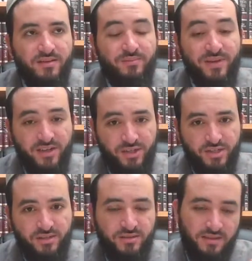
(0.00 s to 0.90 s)

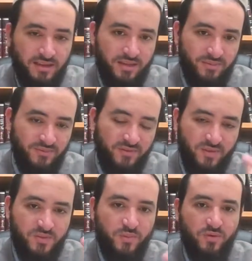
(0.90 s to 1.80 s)
Bereshit, like the
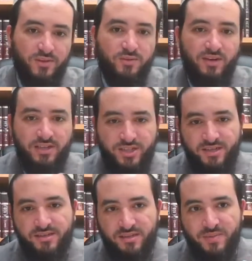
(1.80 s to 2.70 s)
first book of the Torah,
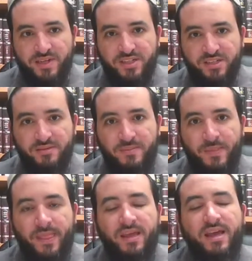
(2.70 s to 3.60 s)
Genesis, Bereshit,
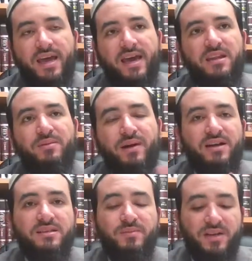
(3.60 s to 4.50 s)
and the
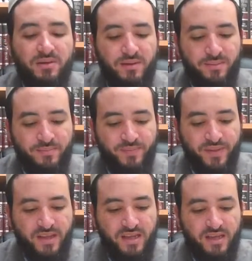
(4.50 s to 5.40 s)
Ma'aseh Merkabah.
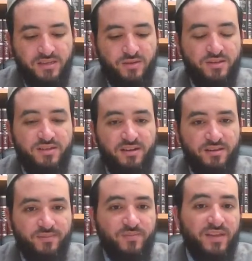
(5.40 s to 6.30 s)
So these
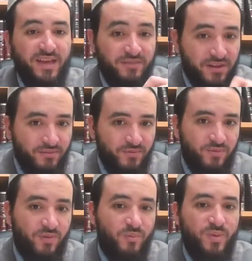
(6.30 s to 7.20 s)
are, and
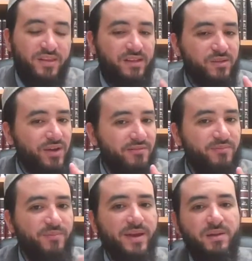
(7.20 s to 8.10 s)
from within you have
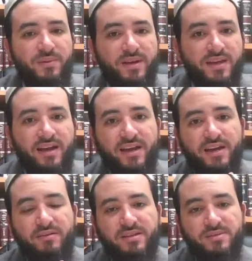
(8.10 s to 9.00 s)
many
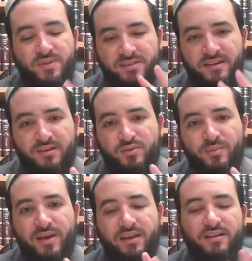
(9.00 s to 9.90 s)
areas, but these are the two
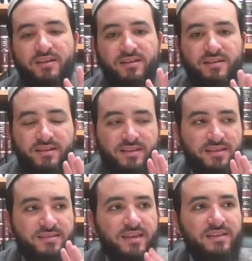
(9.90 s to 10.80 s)
main,
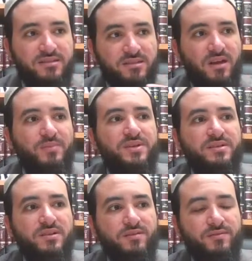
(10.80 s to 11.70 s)
let's say,
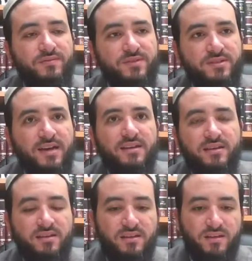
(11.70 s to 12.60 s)
subjects of study